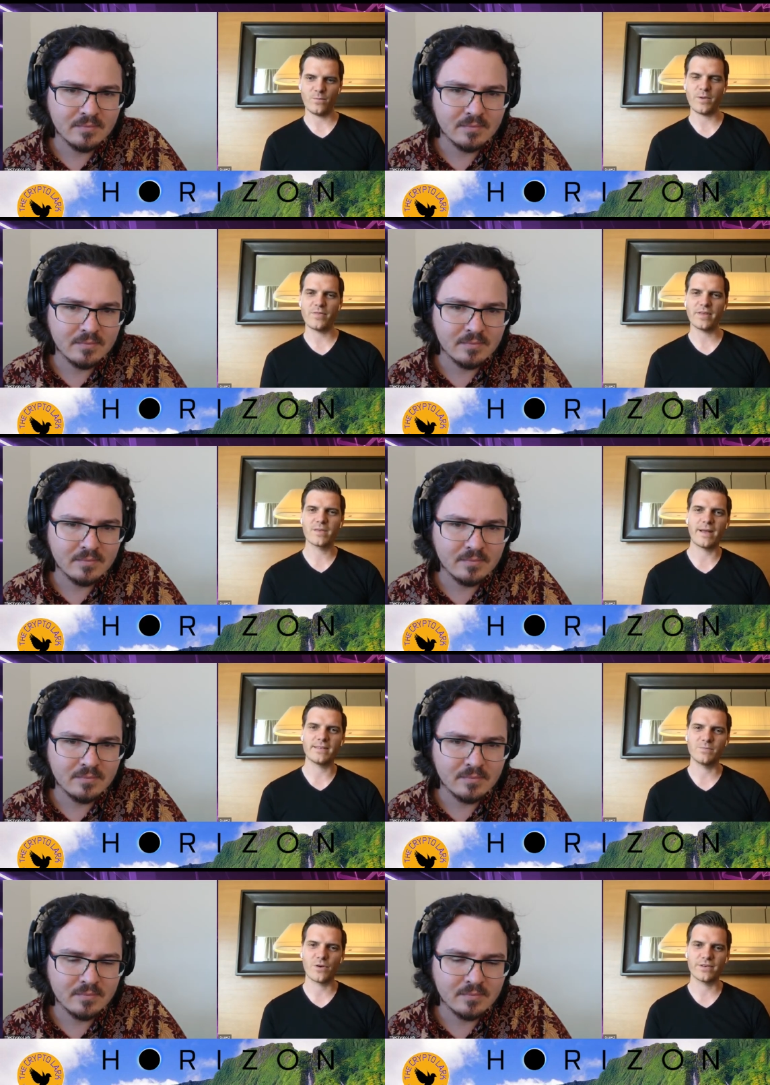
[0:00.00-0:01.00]
Speaker 1: we think about
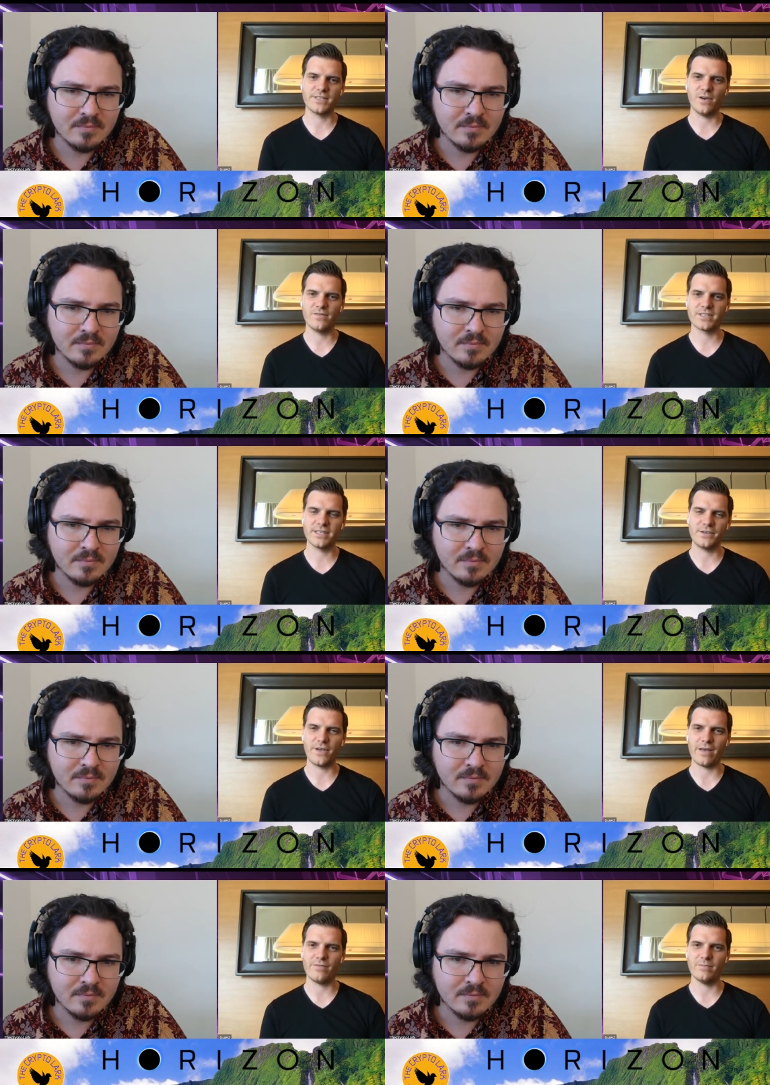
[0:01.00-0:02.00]
democracy, obviously you
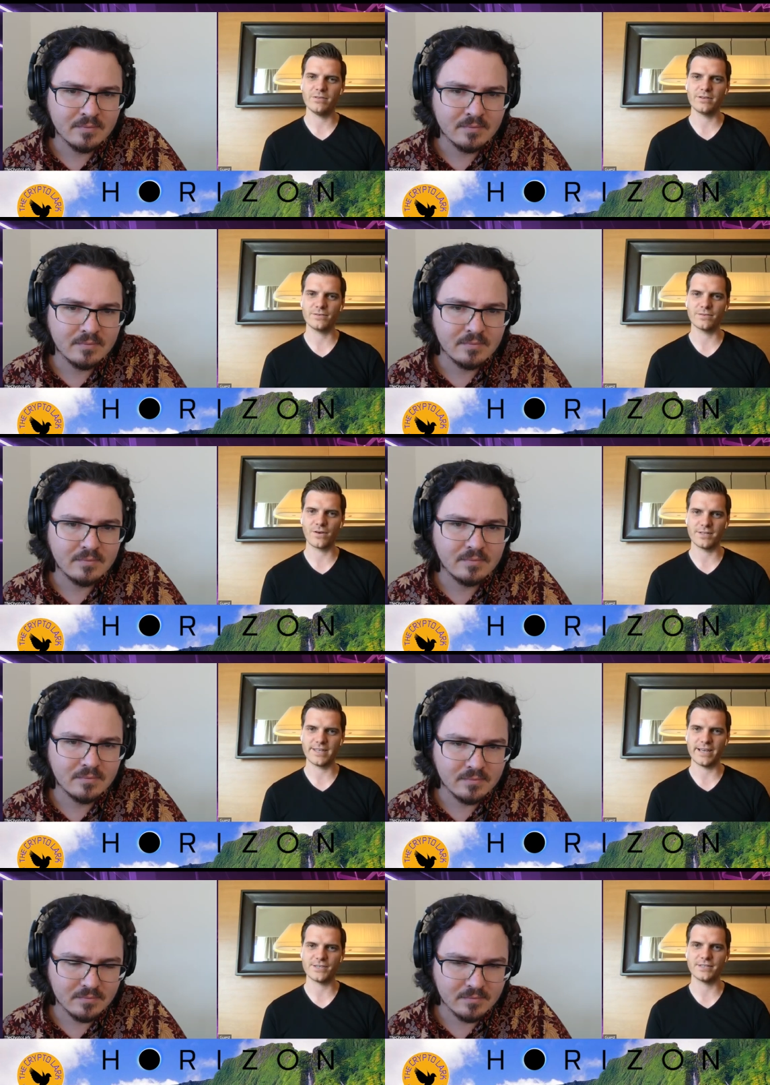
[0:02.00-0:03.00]
have the political
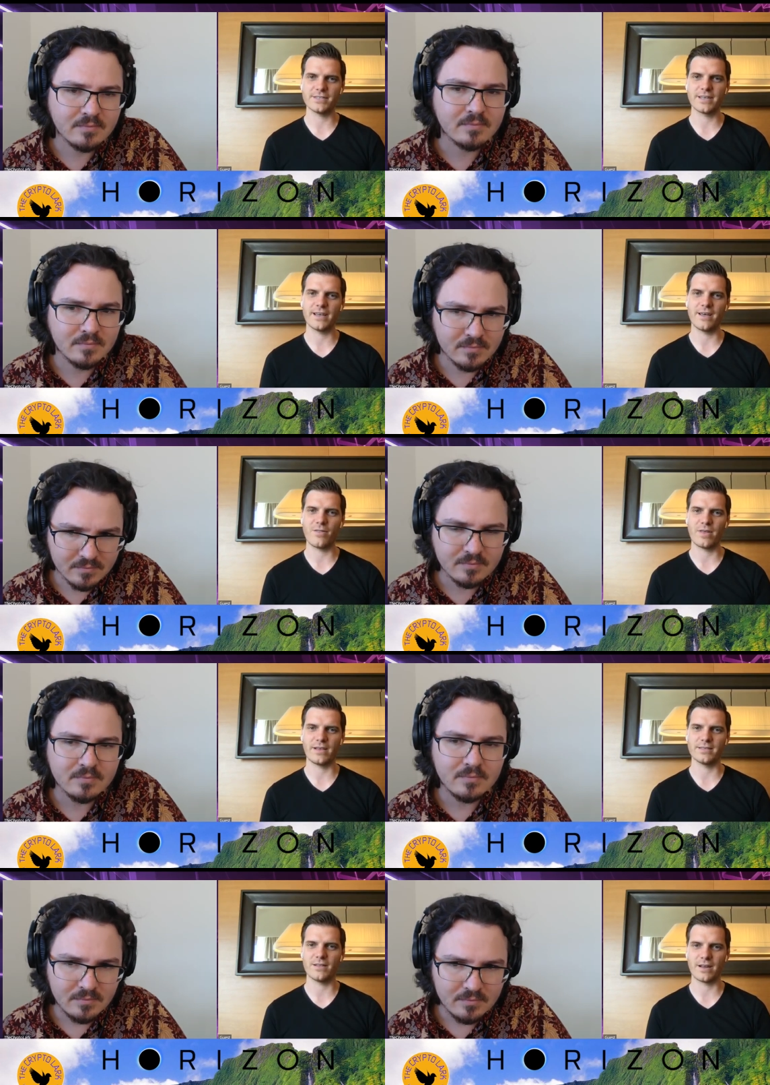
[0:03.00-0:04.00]
connotations, uh,
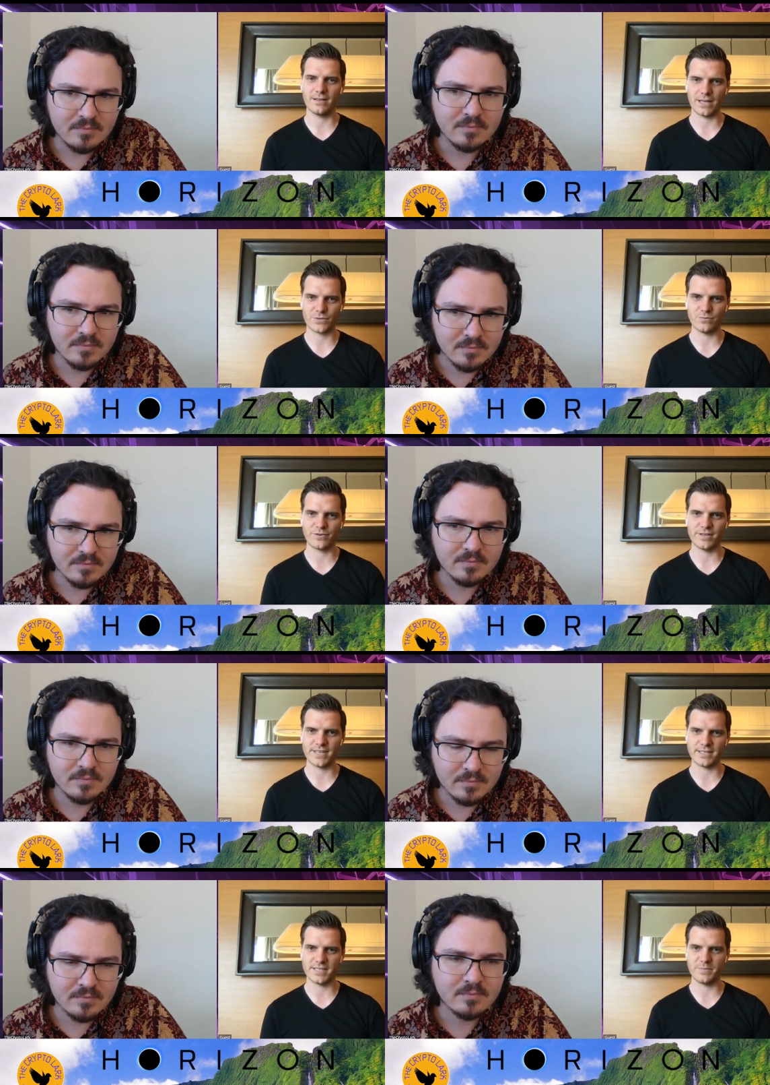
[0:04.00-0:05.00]
things like electoral
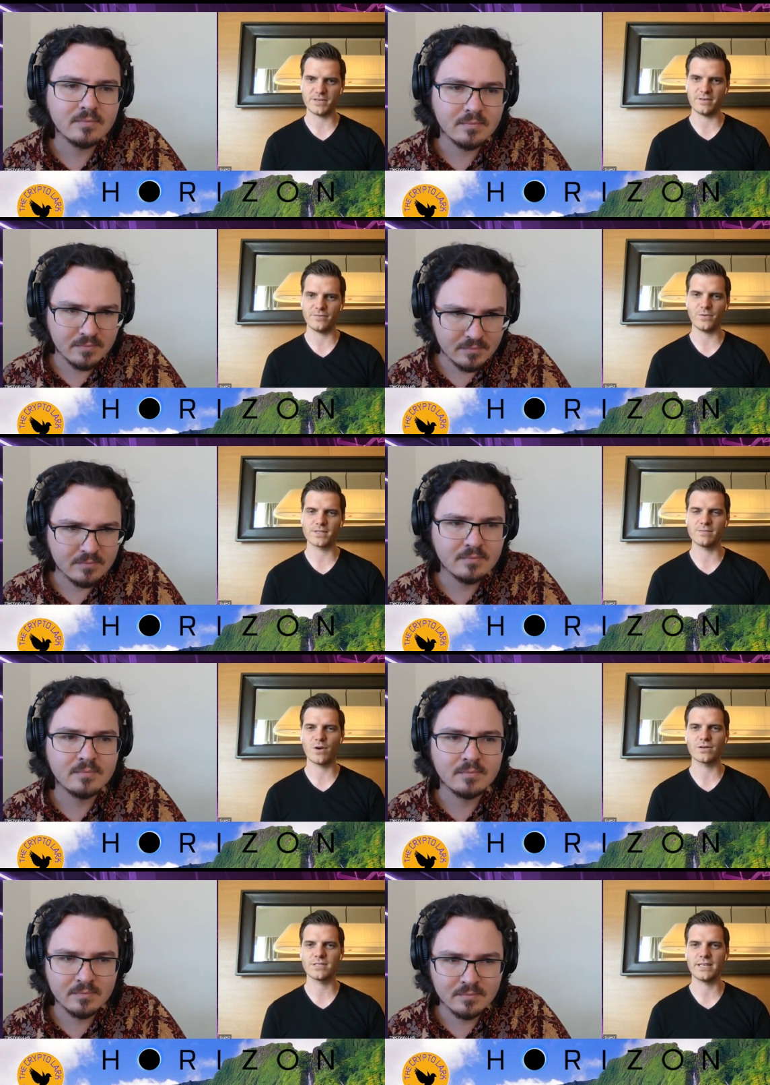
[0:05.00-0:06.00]
processes. But of course,
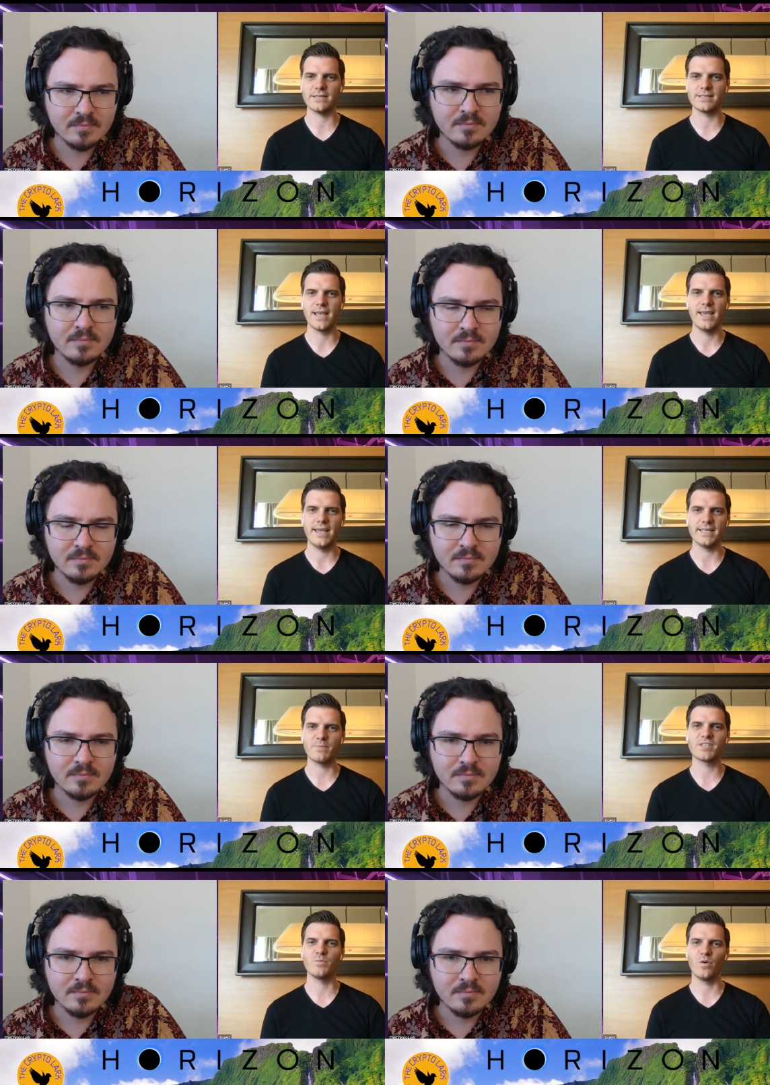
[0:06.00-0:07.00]
democracy is is
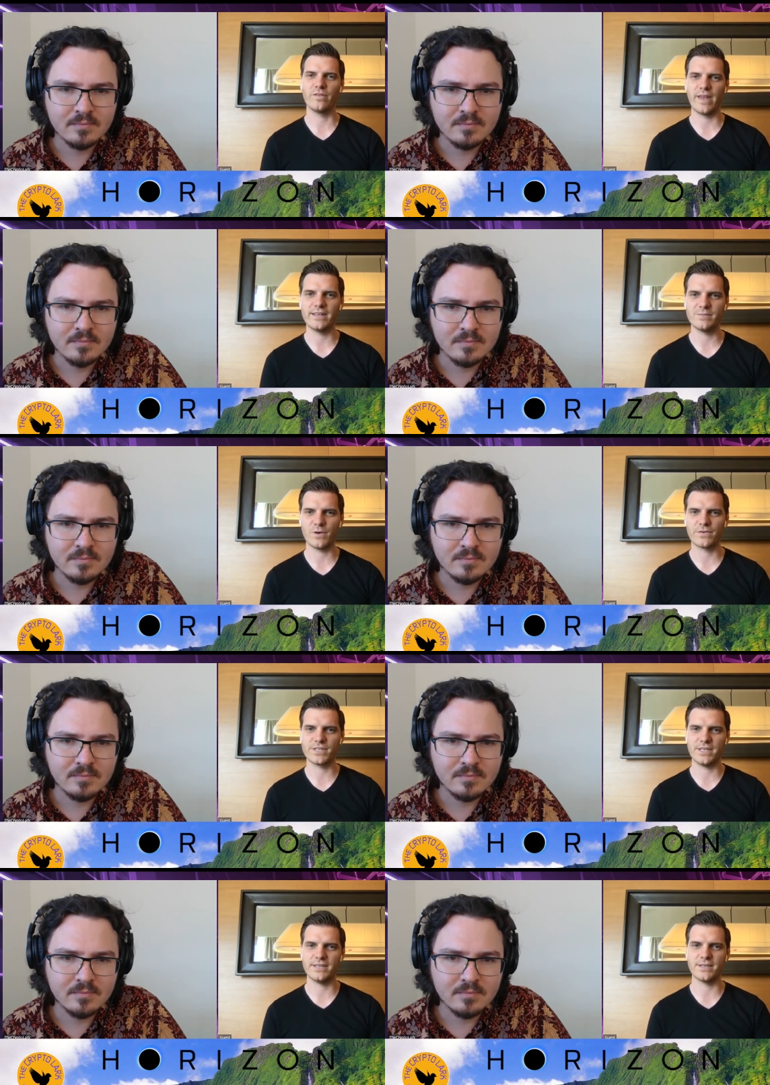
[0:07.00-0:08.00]
much more than that.
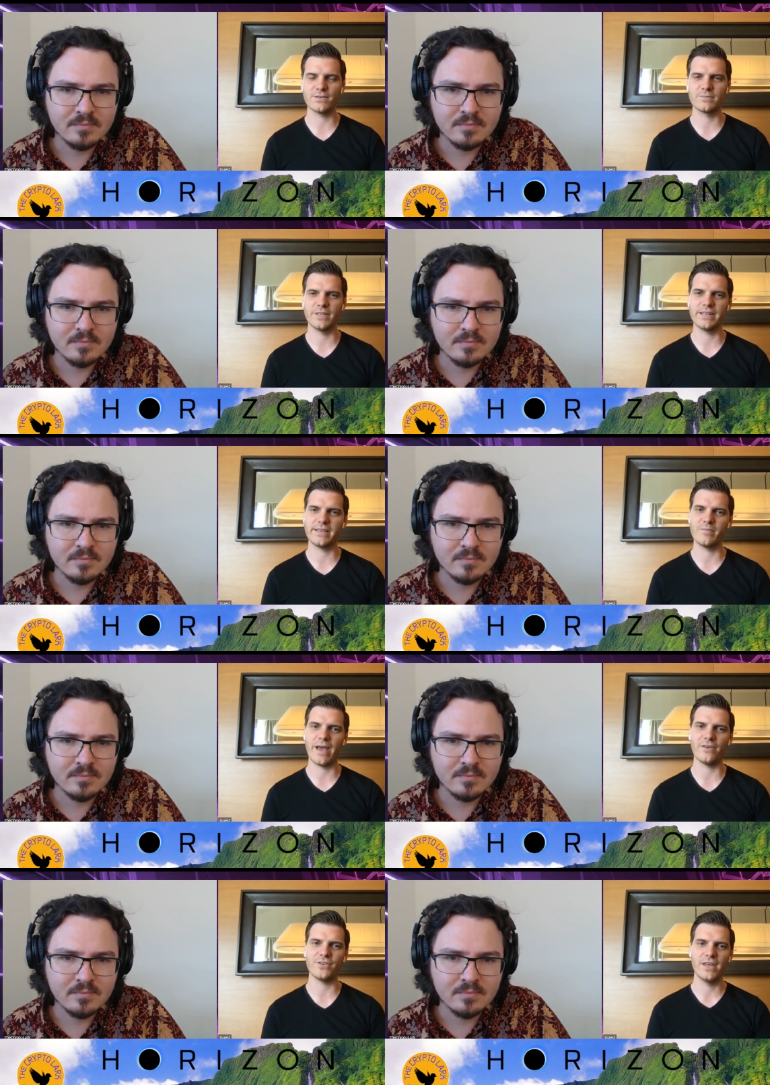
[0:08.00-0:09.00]
Democracy is ultimately
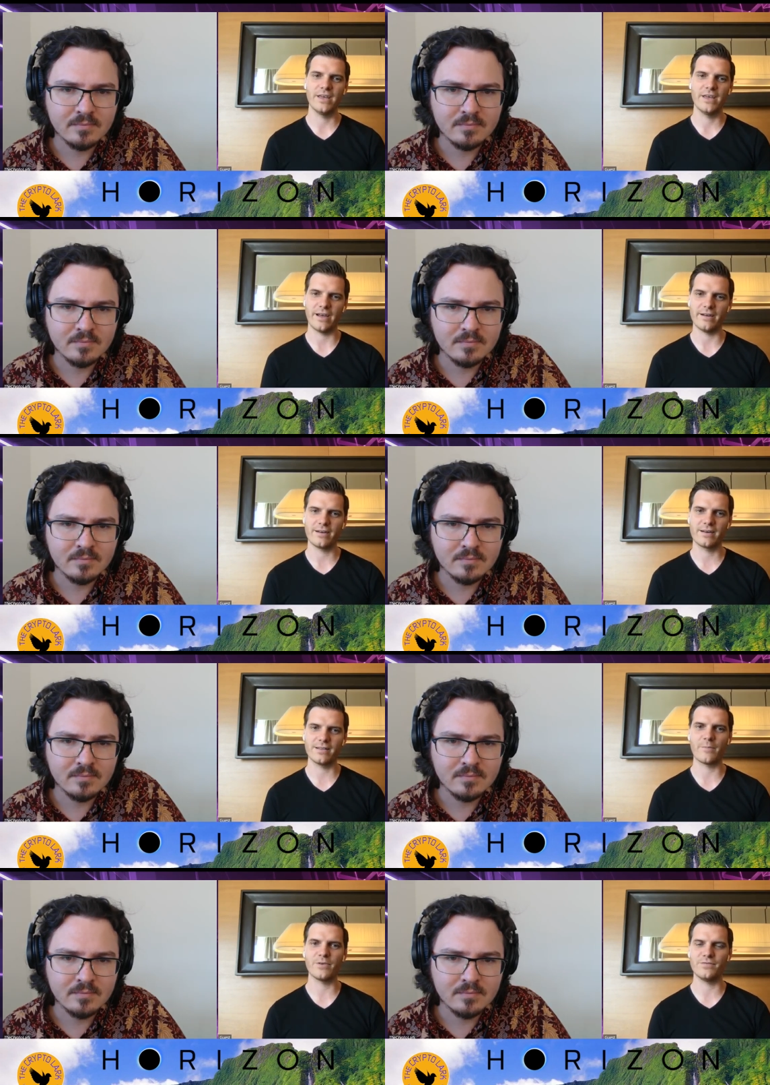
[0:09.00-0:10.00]
about uh,
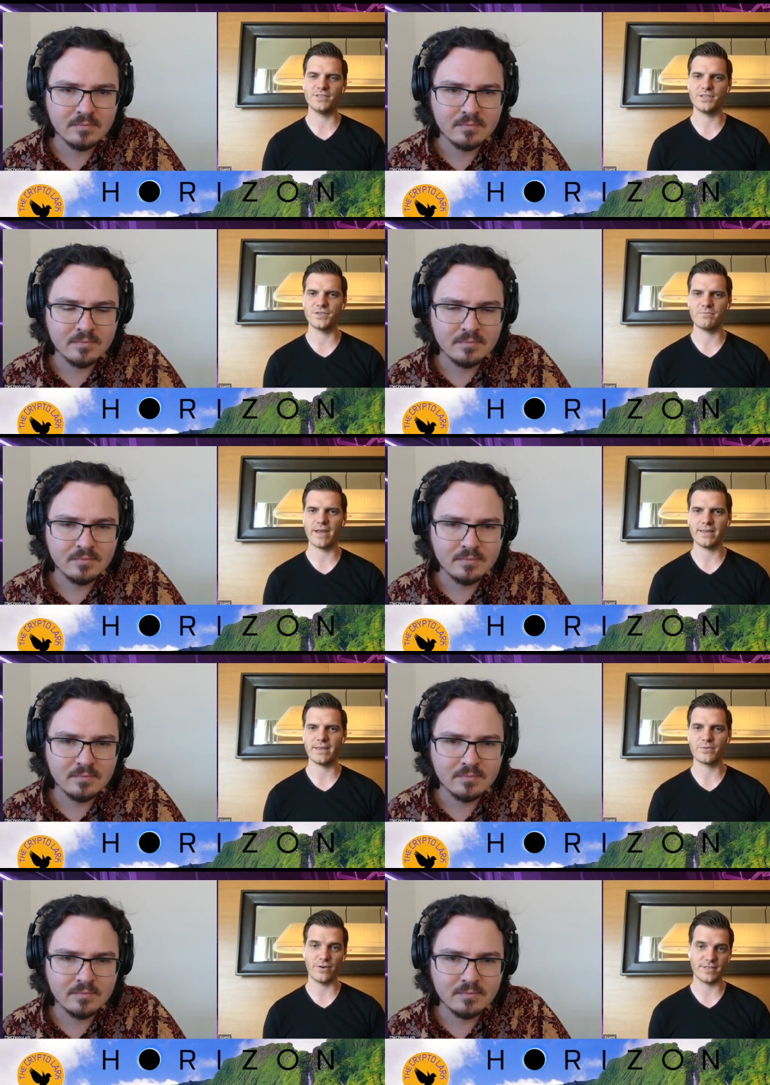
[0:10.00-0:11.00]
collaborative decision
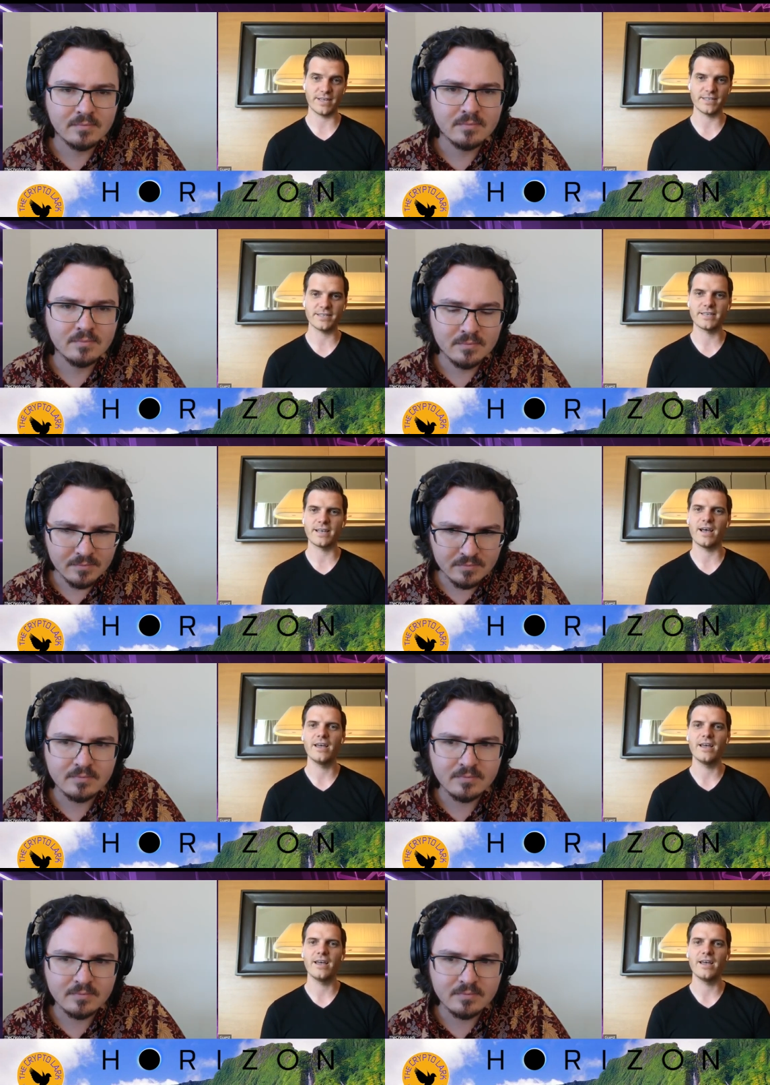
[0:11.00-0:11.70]
making processes. Uh,